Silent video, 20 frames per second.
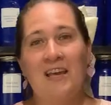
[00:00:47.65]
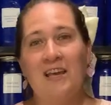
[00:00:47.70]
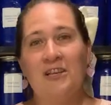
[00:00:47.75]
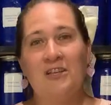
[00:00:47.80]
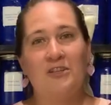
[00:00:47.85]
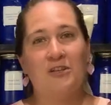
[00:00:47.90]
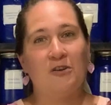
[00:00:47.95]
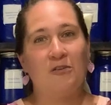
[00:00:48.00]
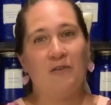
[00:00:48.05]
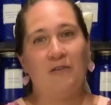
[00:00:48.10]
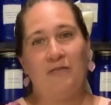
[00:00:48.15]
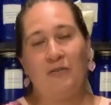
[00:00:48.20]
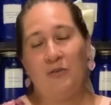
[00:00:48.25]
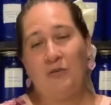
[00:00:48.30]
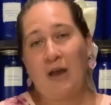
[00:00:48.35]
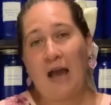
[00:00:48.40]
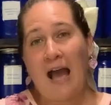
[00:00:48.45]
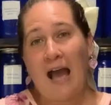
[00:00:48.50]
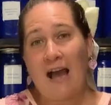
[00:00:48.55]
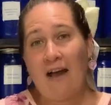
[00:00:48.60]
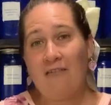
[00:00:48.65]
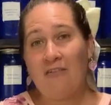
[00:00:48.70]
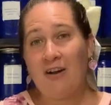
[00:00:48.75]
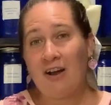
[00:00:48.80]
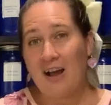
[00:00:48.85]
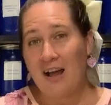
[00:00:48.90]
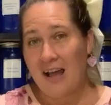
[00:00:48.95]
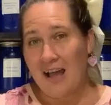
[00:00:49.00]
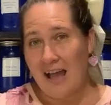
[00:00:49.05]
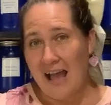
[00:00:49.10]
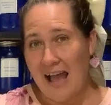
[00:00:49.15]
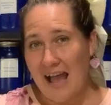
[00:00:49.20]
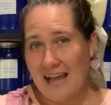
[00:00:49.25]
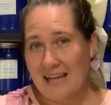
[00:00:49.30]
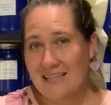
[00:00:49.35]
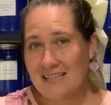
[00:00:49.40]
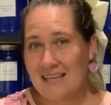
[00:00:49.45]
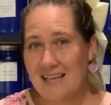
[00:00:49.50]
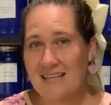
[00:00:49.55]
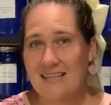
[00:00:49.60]
So if you have
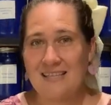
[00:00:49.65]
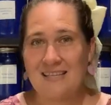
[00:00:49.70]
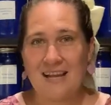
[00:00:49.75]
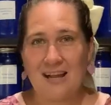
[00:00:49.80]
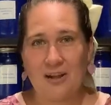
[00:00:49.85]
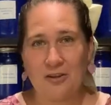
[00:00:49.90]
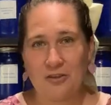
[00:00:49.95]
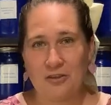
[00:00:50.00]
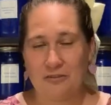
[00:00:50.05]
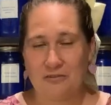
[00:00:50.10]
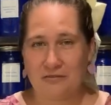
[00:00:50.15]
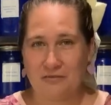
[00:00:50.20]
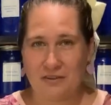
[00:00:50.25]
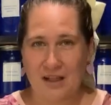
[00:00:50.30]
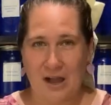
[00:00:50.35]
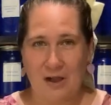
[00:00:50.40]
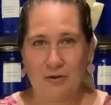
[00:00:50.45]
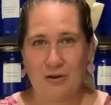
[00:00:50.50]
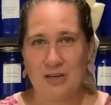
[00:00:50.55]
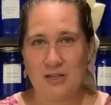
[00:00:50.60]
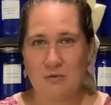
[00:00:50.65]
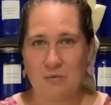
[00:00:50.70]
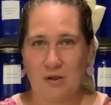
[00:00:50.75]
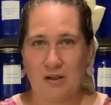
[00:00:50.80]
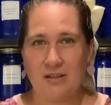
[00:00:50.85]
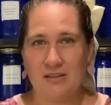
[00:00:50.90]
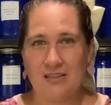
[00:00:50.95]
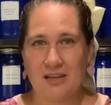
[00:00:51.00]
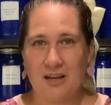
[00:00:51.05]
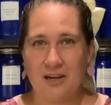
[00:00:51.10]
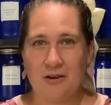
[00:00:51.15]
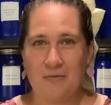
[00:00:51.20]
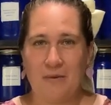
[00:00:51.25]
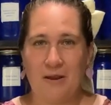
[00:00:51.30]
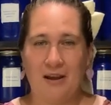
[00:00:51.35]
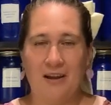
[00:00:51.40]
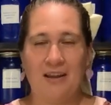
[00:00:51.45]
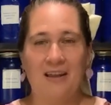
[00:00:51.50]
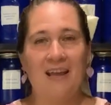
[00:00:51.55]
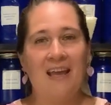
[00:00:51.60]
access to elderflower as well as
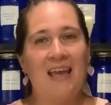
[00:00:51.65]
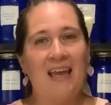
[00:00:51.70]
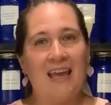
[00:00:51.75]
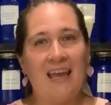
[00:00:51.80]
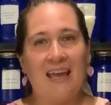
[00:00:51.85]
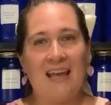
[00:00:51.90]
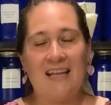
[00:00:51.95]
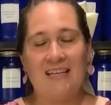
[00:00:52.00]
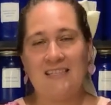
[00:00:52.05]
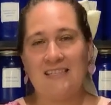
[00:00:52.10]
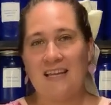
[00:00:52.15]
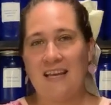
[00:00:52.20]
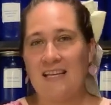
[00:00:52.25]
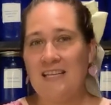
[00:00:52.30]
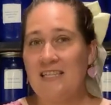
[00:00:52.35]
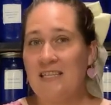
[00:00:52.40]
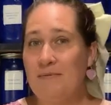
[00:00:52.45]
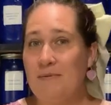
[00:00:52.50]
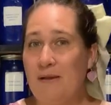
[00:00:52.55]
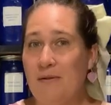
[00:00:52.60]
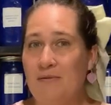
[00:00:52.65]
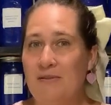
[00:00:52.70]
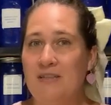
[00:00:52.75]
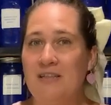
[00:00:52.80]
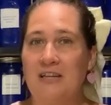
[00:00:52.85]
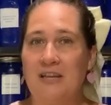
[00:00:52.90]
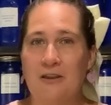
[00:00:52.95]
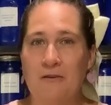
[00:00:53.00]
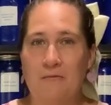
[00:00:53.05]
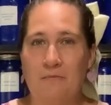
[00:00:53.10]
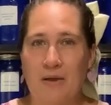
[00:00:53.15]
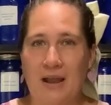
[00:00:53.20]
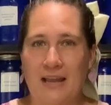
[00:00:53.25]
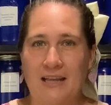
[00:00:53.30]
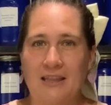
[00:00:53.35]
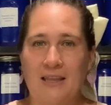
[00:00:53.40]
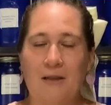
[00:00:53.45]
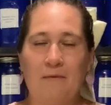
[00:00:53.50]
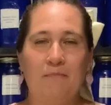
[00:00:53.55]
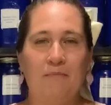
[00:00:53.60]
elderberry, it's nice to be able to
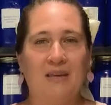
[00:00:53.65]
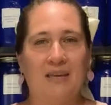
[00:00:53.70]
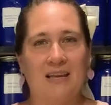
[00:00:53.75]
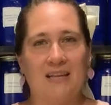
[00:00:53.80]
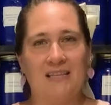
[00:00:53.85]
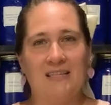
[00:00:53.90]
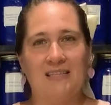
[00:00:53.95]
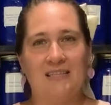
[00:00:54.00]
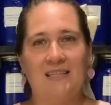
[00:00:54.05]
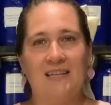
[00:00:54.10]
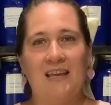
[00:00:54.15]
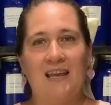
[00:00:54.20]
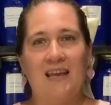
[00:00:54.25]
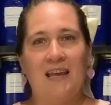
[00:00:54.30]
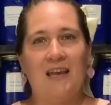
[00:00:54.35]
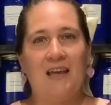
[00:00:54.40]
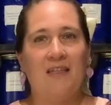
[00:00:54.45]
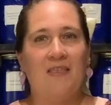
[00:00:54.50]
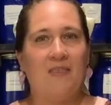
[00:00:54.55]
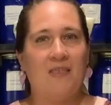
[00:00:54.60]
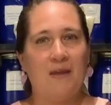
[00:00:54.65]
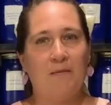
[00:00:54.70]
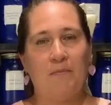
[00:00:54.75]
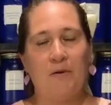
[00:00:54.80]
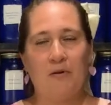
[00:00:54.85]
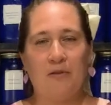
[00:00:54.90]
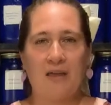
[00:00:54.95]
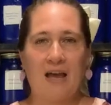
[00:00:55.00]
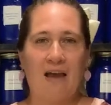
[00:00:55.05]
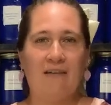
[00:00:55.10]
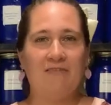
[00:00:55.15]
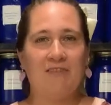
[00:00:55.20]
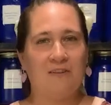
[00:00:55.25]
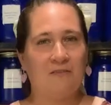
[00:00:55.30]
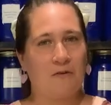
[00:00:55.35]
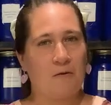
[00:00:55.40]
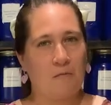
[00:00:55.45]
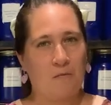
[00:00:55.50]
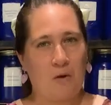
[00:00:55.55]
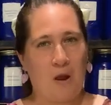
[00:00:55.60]
combine them because they both have
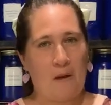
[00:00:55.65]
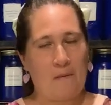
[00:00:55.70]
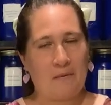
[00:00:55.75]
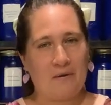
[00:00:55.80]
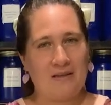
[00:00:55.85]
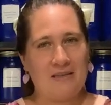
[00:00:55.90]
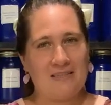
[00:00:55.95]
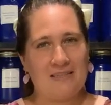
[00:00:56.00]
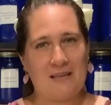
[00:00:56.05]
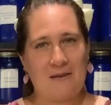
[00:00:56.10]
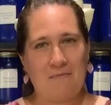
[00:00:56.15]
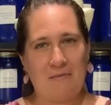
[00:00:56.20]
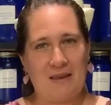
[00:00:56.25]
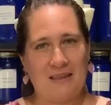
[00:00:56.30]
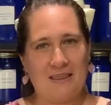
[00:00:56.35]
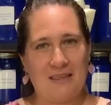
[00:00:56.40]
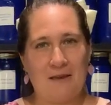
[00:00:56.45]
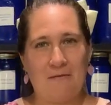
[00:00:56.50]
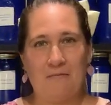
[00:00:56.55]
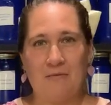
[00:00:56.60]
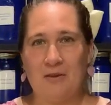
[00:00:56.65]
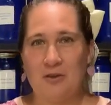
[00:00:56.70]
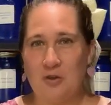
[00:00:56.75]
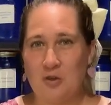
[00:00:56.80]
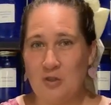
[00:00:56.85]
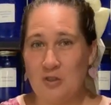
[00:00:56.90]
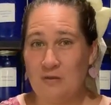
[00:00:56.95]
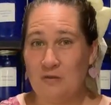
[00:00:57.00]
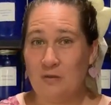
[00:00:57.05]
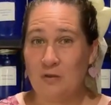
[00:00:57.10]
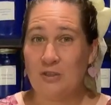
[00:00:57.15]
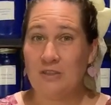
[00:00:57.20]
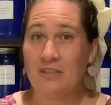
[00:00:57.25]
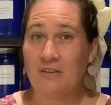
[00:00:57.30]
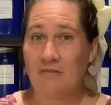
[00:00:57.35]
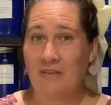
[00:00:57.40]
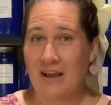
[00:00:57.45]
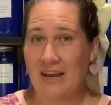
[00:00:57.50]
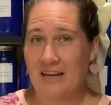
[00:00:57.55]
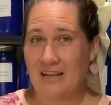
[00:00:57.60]
different properties that make them useful to
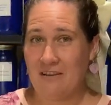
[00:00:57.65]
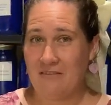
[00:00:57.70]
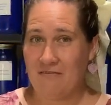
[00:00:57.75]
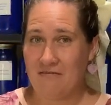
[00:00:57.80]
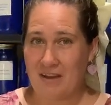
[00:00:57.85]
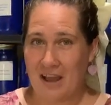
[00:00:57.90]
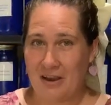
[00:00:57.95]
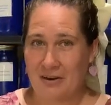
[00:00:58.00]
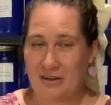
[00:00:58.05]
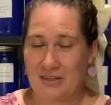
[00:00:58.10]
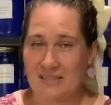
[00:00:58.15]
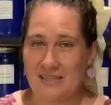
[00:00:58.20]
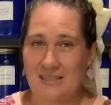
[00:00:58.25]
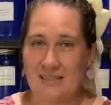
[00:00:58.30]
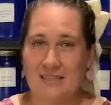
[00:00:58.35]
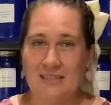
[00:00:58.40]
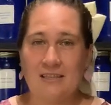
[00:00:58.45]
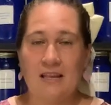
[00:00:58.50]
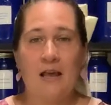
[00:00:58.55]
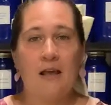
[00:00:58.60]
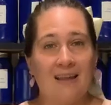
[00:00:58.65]
fighting viruses.